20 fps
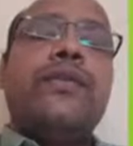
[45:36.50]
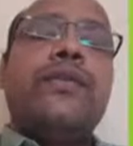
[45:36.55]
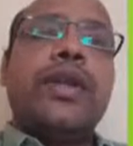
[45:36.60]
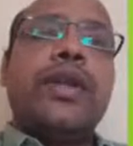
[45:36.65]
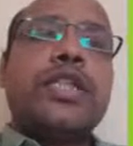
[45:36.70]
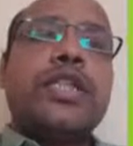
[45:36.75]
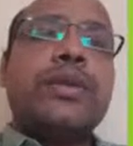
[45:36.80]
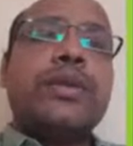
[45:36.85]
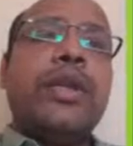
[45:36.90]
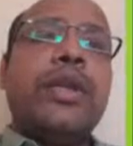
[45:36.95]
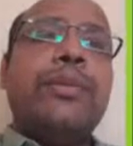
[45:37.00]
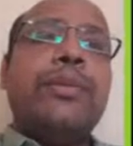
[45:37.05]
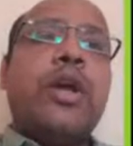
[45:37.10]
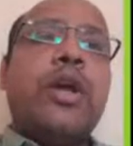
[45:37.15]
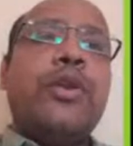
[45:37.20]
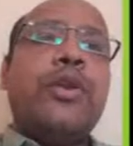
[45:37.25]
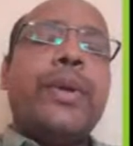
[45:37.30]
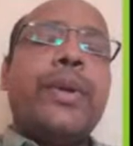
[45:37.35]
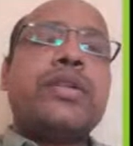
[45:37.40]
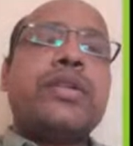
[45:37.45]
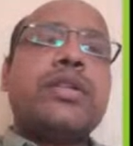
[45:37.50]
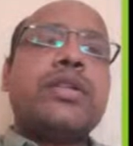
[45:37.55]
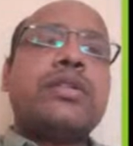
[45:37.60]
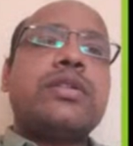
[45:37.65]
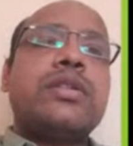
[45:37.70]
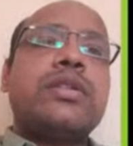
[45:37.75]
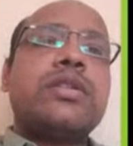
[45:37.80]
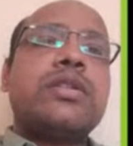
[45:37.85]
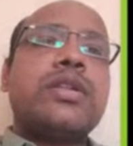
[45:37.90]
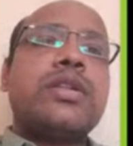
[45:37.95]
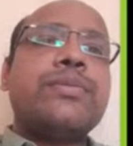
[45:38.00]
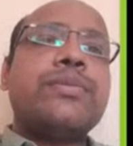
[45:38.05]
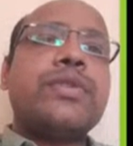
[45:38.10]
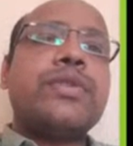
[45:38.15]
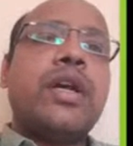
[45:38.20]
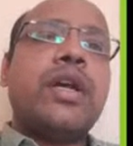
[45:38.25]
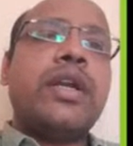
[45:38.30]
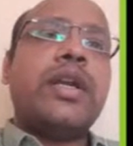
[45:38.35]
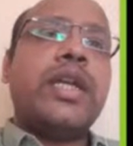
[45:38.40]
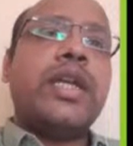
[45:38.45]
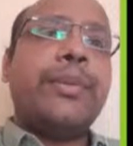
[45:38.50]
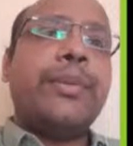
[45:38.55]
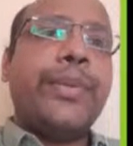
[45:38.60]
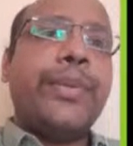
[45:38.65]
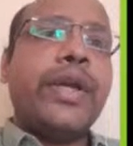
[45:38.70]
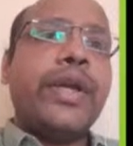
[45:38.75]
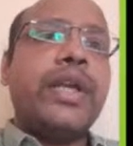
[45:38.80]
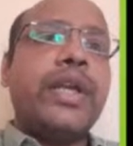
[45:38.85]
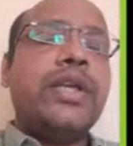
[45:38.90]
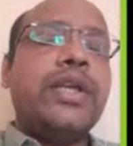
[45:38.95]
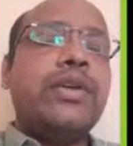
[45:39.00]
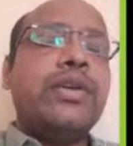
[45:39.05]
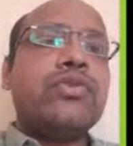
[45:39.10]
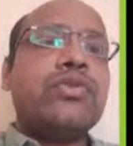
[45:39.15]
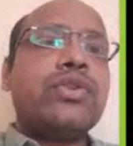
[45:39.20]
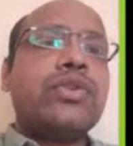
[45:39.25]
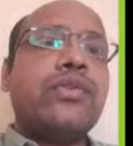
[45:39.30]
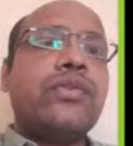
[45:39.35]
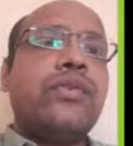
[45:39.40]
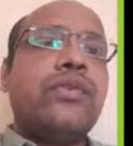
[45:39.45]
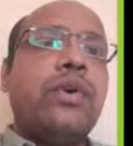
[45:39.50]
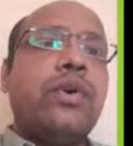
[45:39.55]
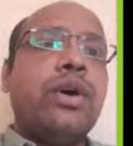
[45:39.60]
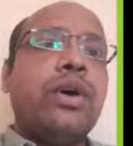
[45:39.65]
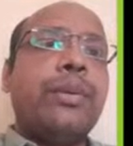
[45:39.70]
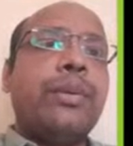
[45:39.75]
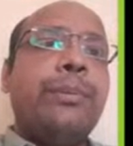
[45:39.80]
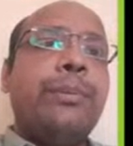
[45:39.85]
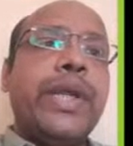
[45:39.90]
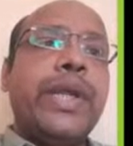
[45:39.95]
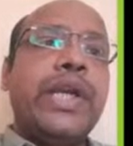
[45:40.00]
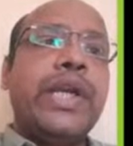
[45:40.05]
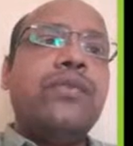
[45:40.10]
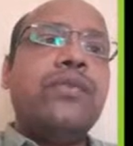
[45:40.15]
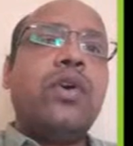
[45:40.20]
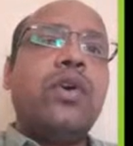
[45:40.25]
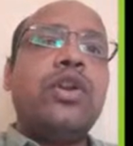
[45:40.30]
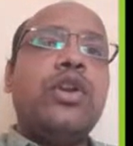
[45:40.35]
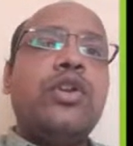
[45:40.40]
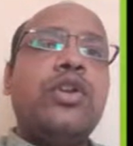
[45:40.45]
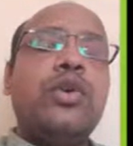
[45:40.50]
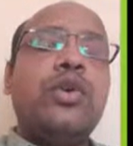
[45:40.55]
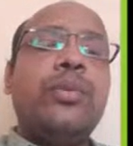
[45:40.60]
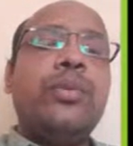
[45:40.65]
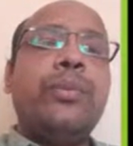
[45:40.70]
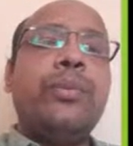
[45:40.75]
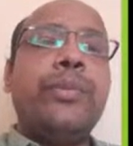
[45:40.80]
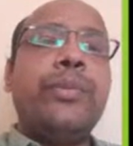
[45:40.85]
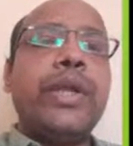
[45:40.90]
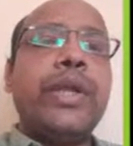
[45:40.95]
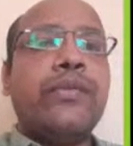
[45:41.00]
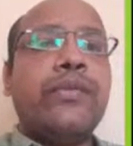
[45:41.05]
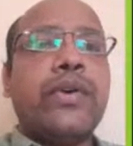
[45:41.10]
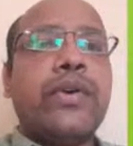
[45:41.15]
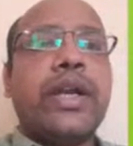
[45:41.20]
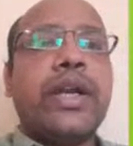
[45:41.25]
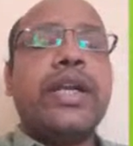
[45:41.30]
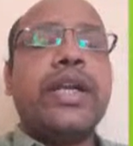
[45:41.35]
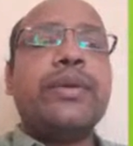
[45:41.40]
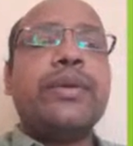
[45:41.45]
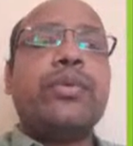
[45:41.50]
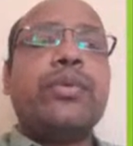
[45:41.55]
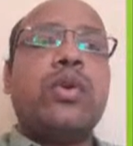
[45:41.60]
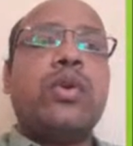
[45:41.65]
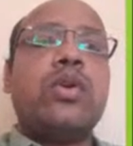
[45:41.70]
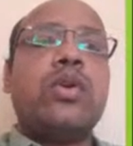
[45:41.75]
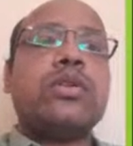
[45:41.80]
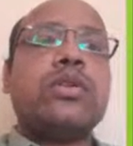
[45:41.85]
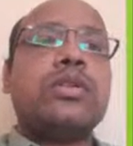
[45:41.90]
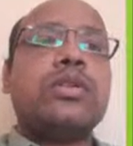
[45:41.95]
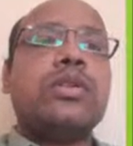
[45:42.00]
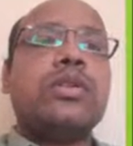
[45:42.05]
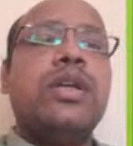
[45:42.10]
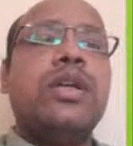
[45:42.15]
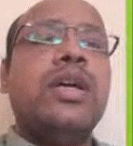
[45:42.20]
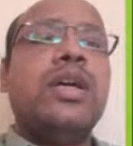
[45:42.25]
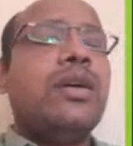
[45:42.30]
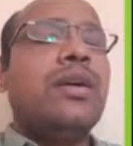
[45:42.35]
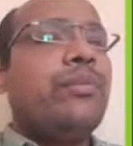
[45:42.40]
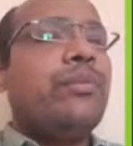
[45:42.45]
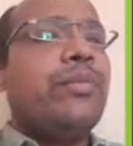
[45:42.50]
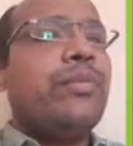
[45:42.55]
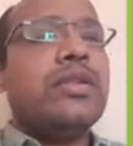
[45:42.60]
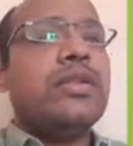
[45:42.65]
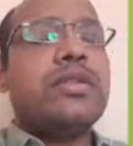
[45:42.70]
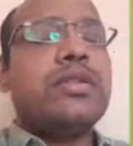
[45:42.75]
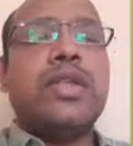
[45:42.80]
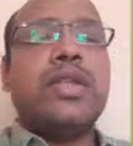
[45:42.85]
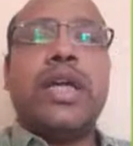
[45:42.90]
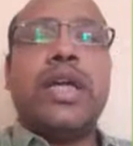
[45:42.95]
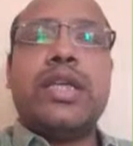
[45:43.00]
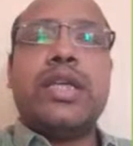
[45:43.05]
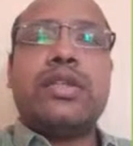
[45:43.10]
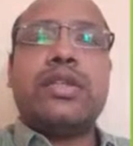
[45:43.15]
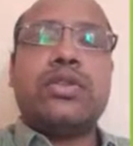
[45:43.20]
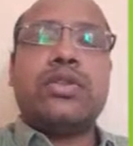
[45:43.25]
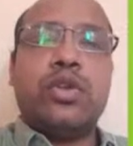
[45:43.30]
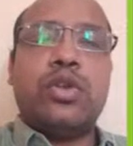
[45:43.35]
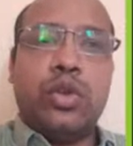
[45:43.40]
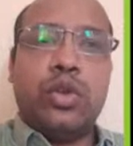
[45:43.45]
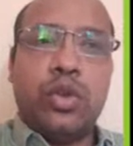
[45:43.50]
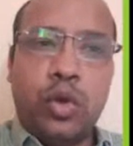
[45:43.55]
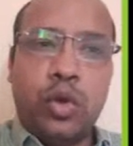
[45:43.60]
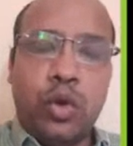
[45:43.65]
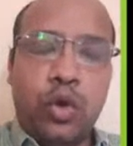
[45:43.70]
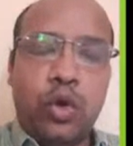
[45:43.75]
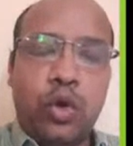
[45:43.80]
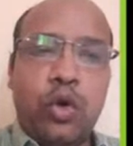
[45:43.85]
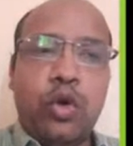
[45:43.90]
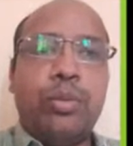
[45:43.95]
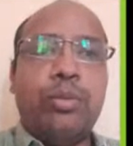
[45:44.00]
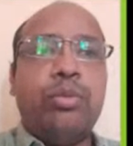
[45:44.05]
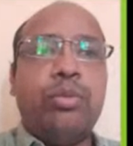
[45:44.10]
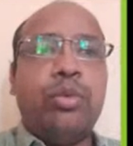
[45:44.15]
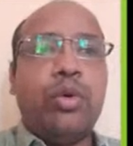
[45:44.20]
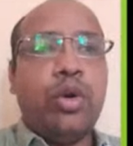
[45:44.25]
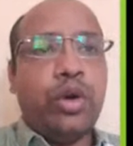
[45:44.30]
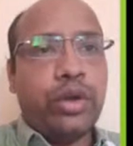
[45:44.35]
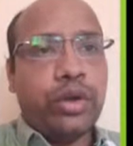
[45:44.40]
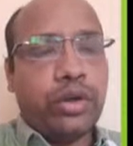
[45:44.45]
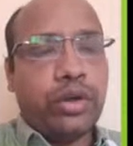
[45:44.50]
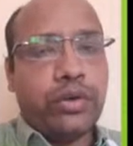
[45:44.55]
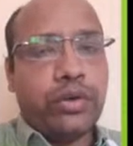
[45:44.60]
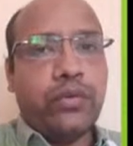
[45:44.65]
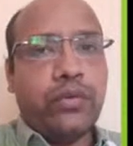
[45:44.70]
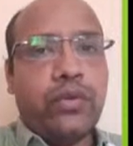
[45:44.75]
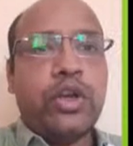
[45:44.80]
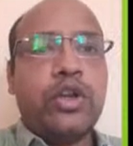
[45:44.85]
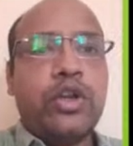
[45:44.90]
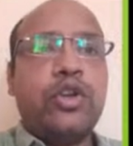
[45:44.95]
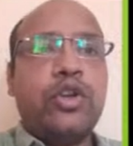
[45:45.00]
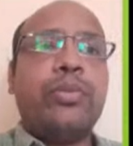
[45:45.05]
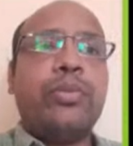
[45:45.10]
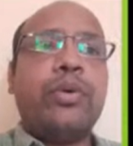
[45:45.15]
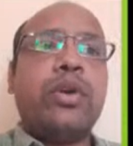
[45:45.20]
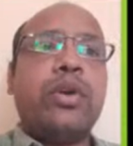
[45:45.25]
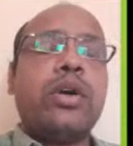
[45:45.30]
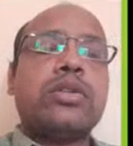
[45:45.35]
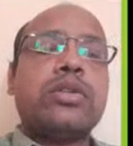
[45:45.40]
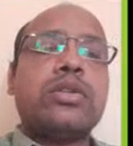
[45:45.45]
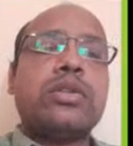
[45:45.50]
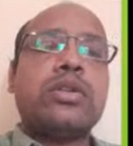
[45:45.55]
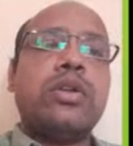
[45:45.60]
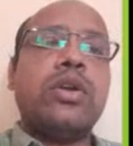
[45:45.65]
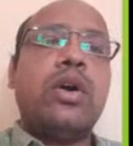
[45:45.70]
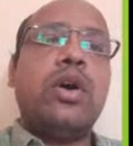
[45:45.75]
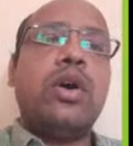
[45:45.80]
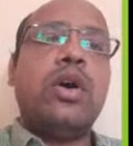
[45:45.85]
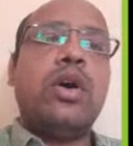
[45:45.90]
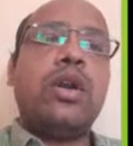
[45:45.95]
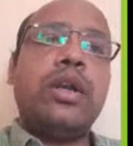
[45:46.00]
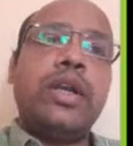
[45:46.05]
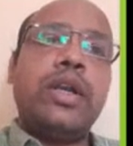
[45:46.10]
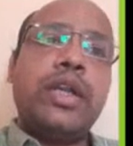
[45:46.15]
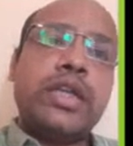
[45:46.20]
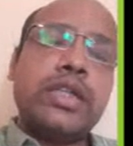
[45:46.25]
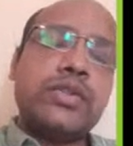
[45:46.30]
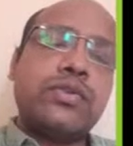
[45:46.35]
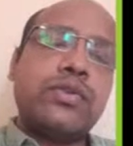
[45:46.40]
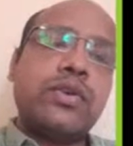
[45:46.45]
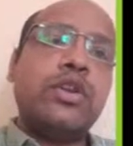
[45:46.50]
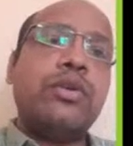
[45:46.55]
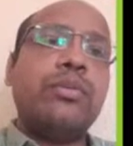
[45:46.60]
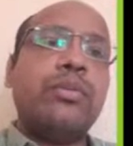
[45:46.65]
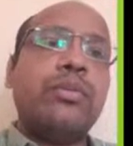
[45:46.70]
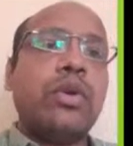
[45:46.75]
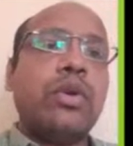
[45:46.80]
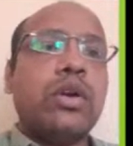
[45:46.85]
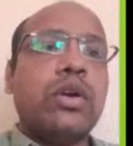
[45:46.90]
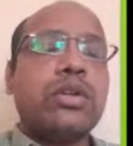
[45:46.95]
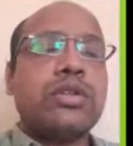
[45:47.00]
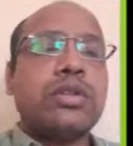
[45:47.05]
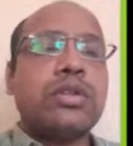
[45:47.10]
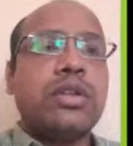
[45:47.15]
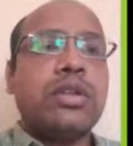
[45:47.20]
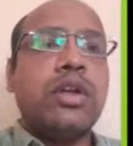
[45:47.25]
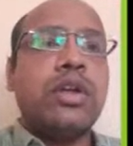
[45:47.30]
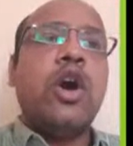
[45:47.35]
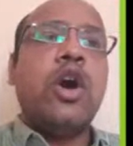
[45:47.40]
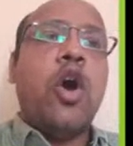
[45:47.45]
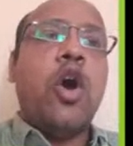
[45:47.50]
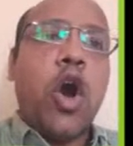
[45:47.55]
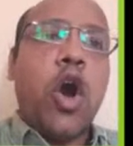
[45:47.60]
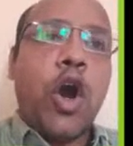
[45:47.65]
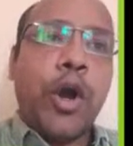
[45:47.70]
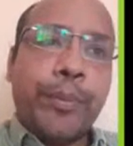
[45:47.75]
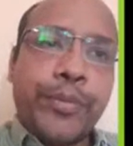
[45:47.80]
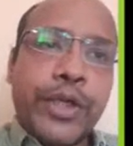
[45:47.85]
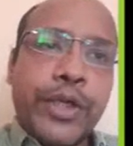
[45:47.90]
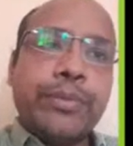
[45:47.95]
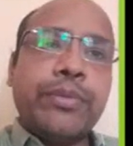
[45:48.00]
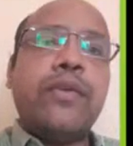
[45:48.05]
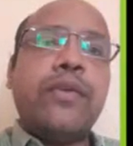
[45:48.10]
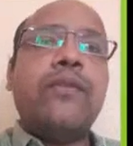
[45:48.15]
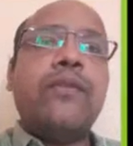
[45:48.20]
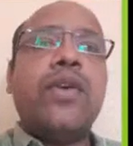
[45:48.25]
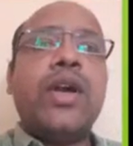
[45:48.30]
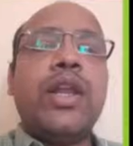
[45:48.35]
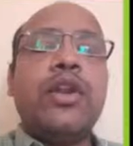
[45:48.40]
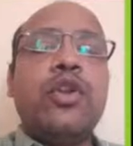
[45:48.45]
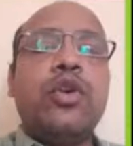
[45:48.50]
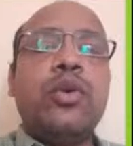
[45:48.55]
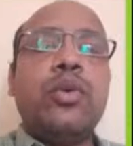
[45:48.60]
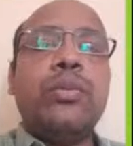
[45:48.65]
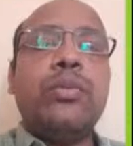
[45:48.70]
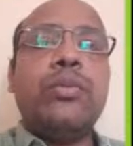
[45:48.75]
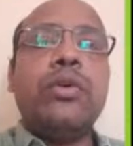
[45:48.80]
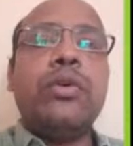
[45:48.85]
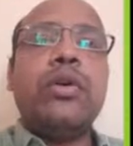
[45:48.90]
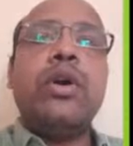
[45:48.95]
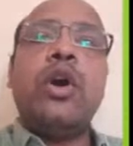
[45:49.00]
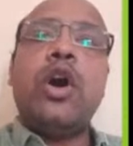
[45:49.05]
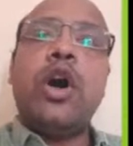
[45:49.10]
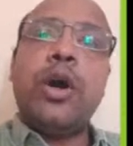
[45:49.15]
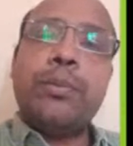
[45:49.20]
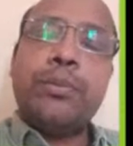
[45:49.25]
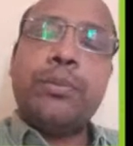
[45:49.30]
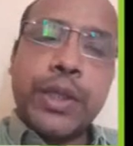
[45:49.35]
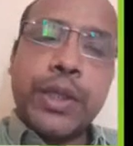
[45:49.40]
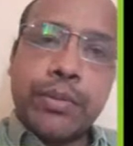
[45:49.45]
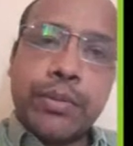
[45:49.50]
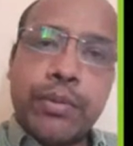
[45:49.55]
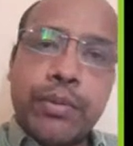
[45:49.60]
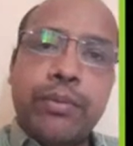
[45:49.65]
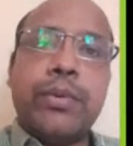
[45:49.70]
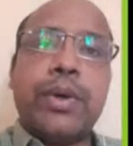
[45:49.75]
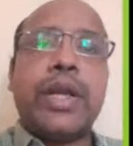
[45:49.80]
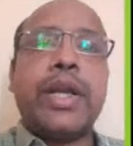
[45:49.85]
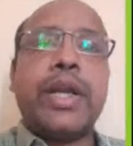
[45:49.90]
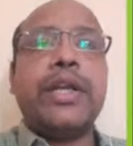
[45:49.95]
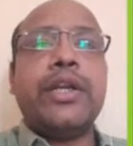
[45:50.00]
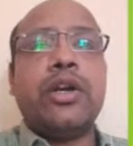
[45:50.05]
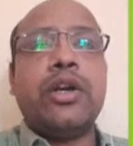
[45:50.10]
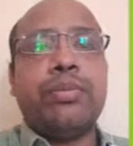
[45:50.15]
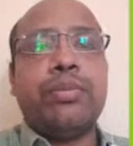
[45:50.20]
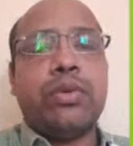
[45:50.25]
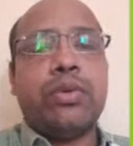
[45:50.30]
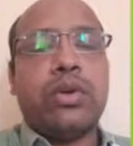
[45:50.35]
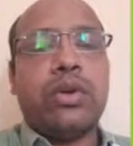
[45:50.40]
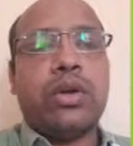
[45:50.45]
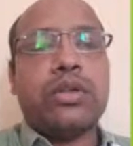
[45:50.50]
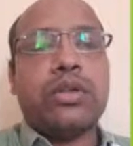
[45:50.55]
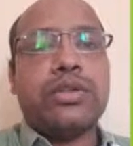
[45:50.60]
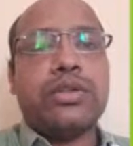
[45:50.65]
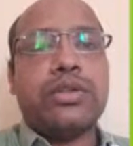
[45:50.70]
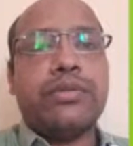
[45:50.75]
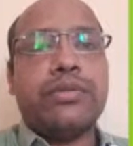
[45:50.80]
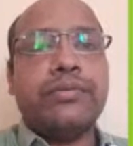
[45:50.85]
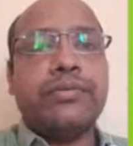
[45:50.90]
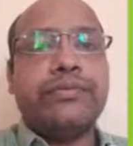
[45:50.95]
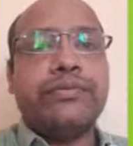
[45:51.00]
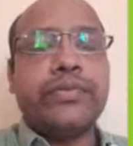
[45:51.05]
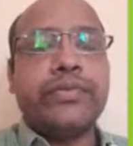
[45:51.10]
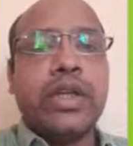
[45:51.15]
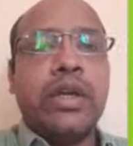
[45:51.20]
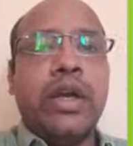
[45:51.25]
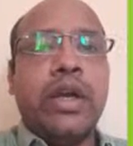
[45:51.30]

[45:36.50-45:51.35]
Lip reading: Flexible manufacturing systems are typically used for mid-volume, mid-variety production. Means there is no more volume production or less volume production. Optimum volume, optimum variety of production.